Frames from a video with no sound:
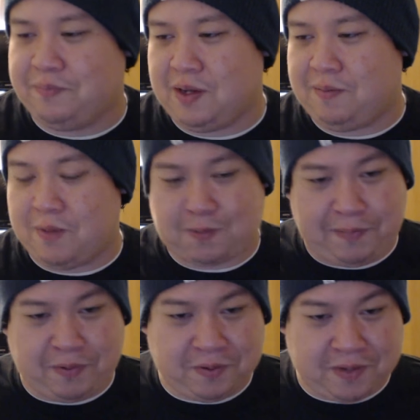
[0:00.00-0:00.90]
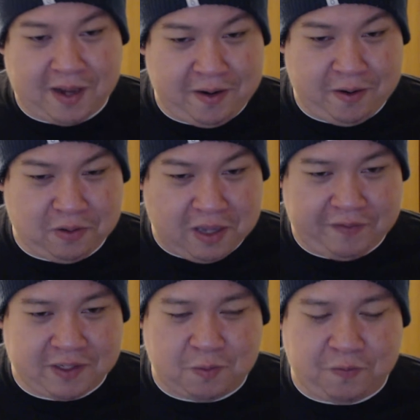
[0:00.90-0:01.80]
But most people I know
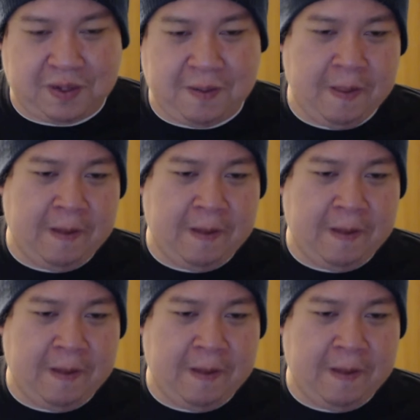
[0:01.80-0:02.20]
love this movie.